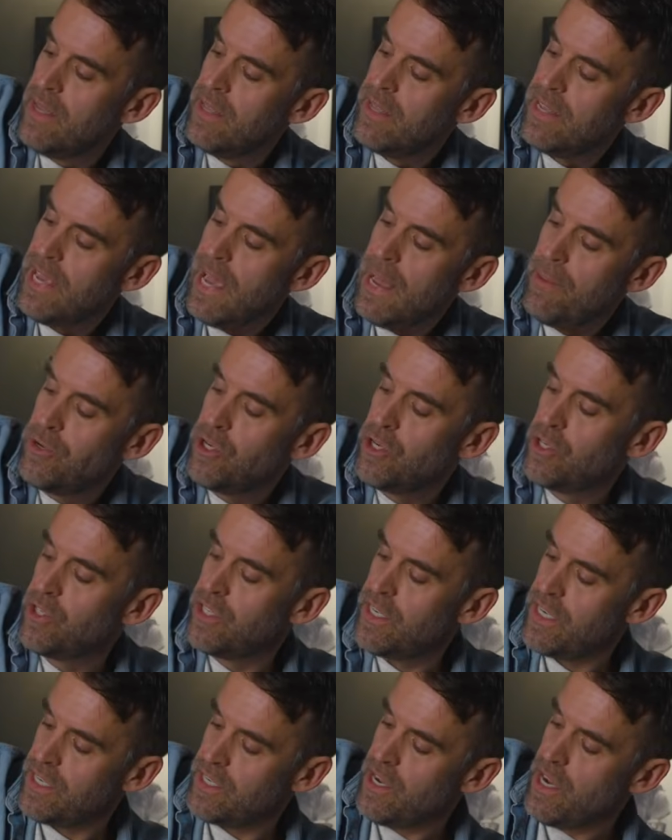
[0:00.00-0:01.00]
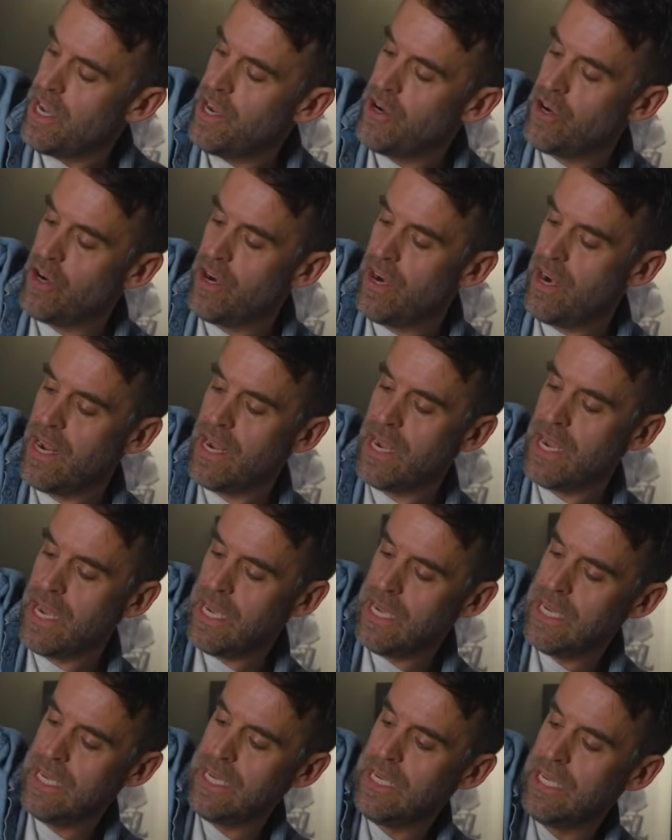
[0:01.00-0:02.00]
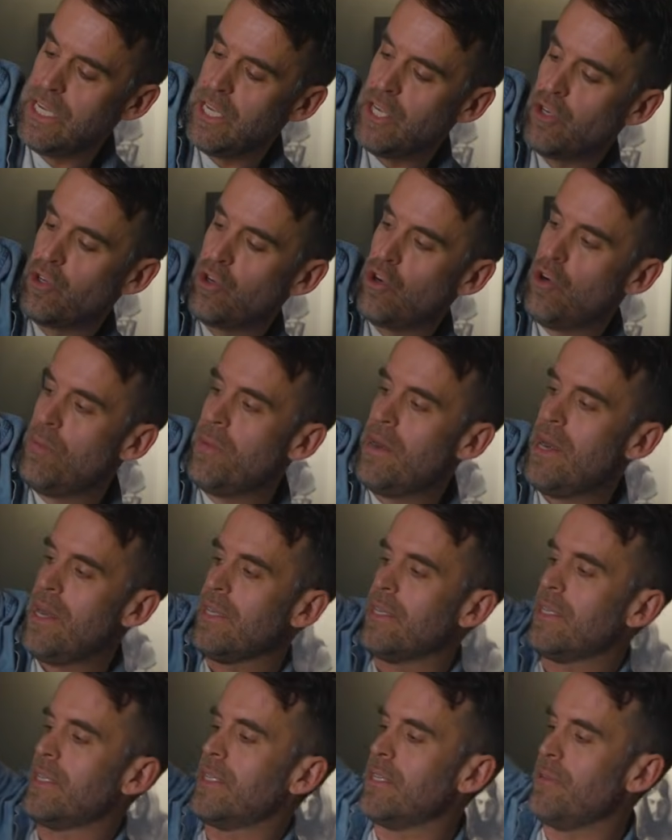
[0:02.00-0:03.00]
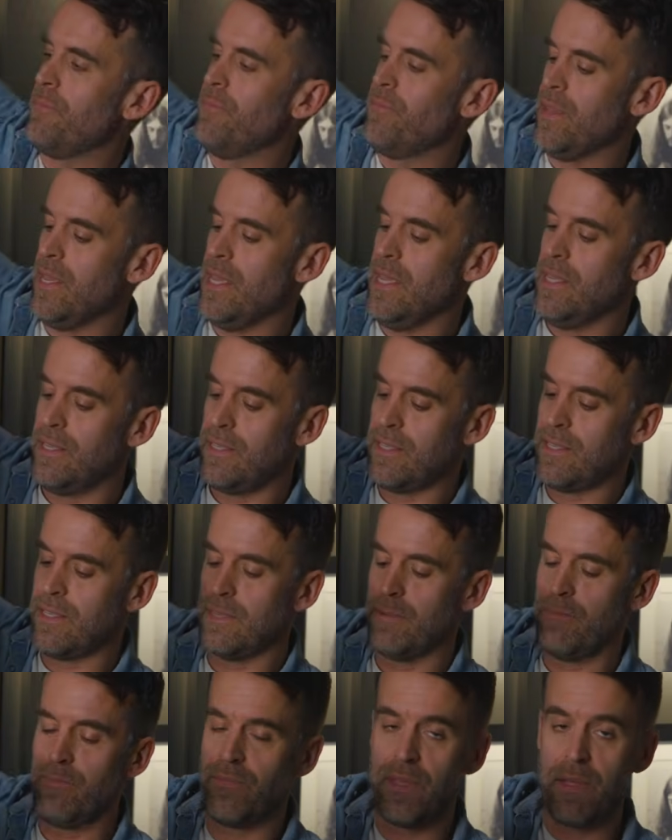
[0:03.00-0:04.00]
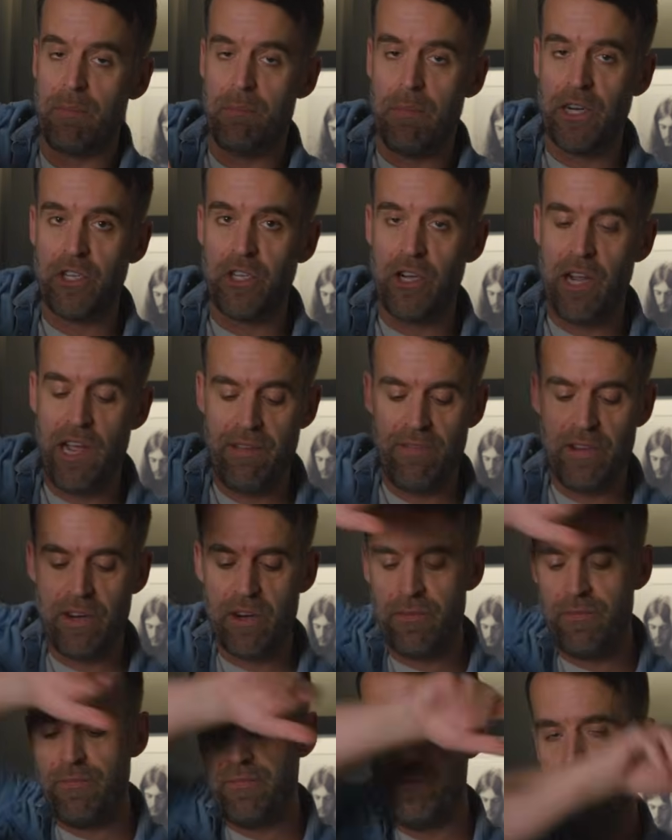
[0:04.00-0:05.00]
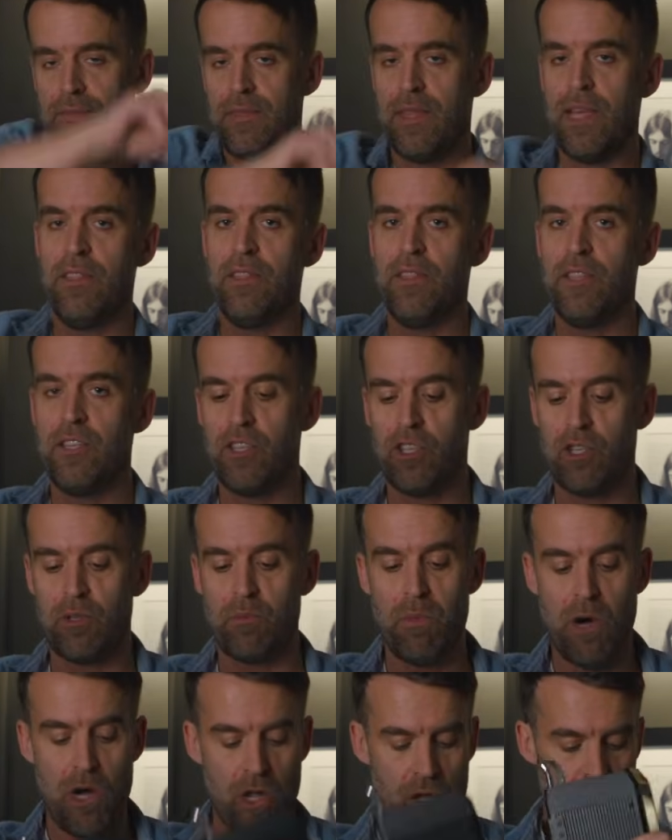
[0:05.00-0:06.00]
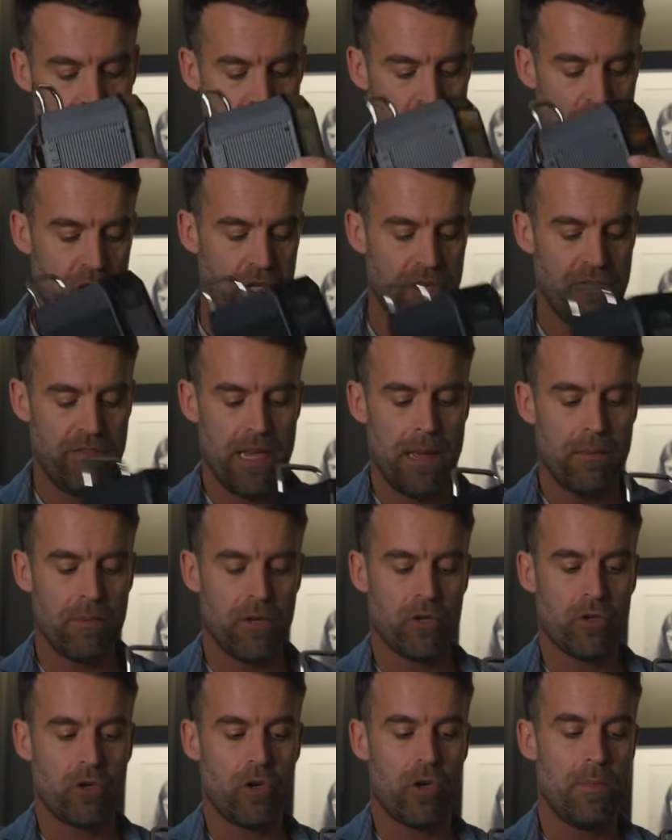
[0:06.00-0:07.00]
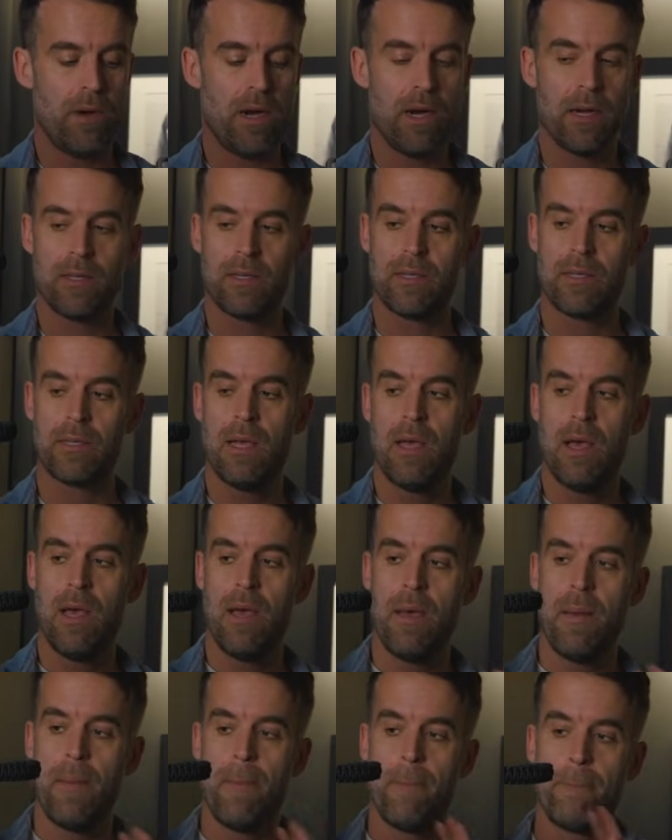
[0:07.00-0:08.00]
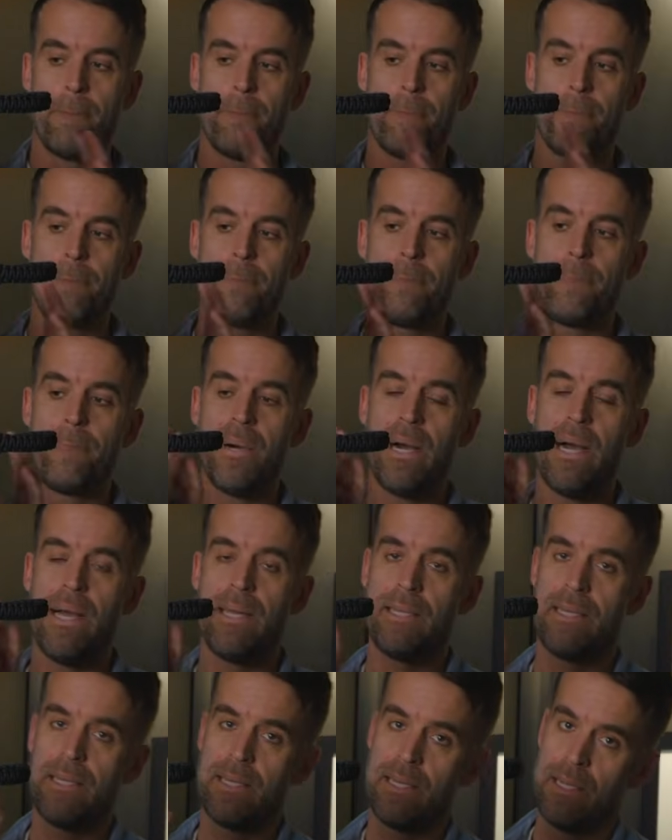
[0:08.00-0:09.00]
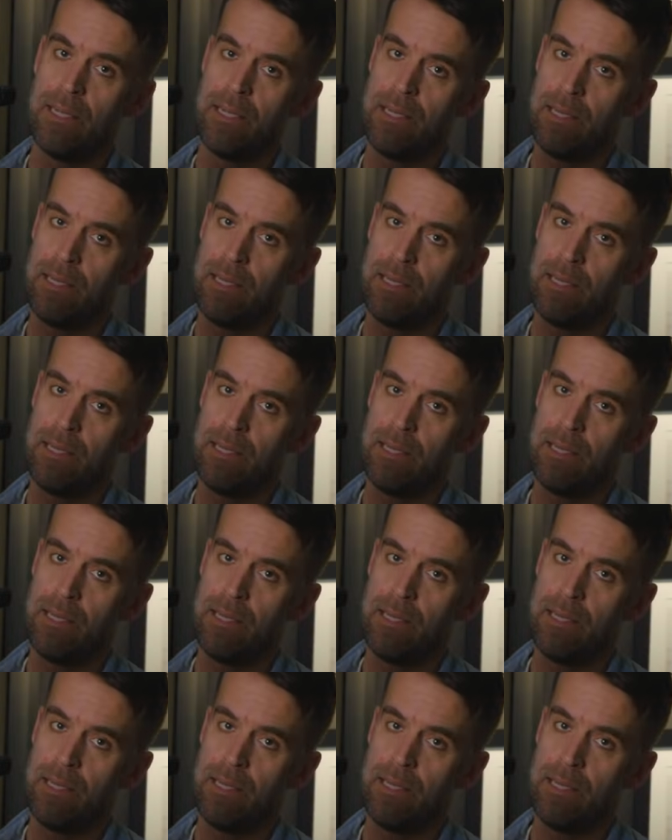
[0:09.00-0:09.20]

The Aputure 600 control box is much heavier than the smaller GVM control box, but